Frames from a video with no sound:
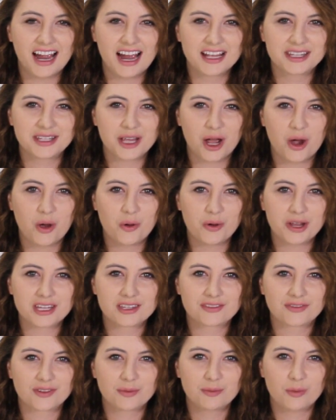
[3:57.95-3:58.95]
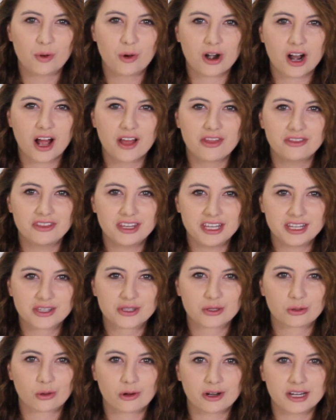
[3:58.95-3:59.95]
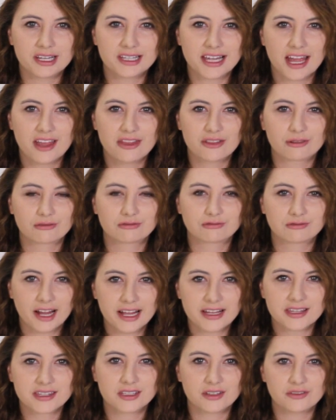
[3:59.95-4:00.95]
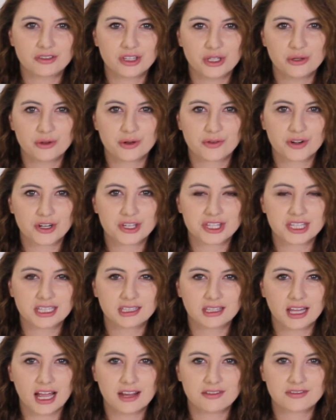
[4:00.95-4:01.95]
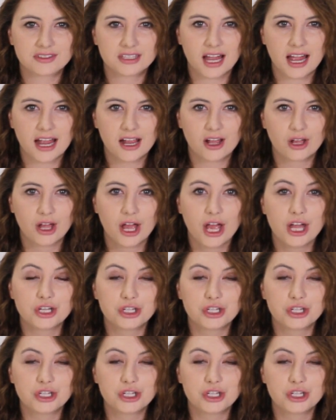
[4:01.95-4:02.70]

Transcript: As always, for more on these stories and the rest of the university lifestyle,